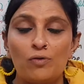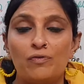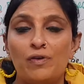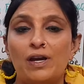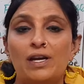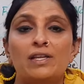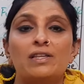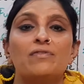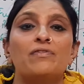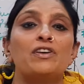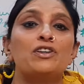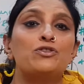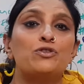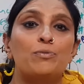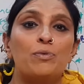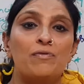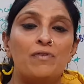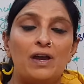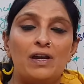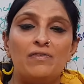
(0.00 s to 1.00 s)
we should
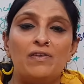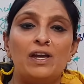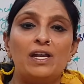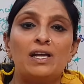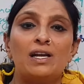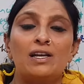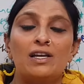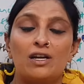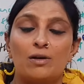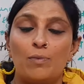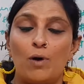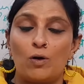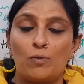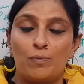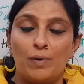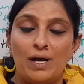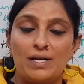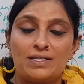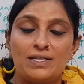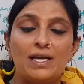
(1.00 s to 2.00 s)
be very, very clear about
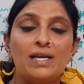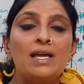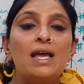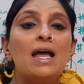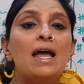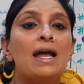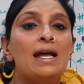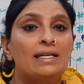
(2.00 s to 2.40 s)
pricing,